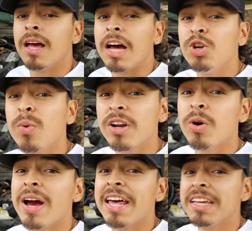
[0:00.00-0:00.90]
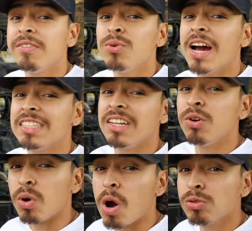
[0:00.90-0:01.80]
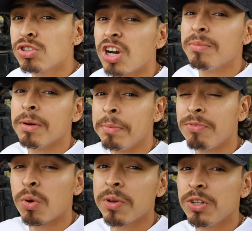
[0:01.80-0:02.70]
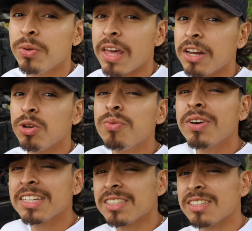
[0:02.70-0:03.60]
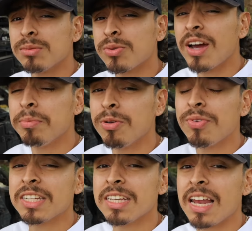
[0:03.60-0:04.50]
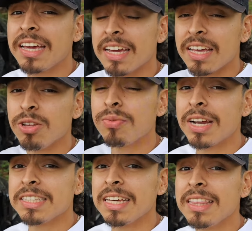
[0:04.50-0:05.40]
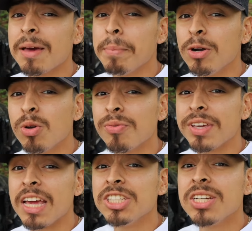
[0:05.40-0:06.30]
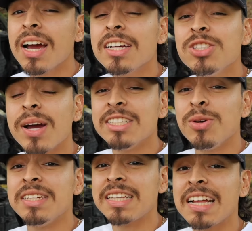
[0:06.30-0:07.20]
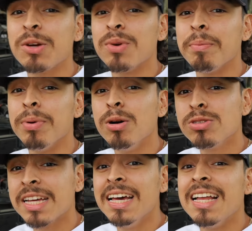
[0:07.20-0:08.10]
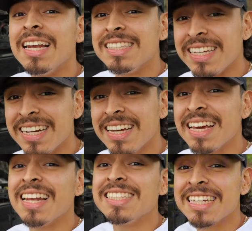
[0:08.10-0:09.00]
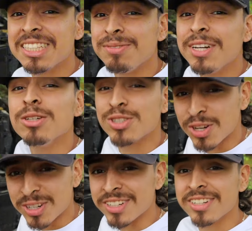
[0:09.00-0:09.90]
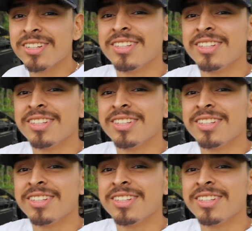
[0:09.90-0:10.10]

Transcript: I do want to go ahead and give you guys a little cold start, but before we do that, don't forget to subscribe, don't forget to like, and don't forget to hit that bell notification, guys, so you guys know exactly when I post. Let's get it, and let's get this video started.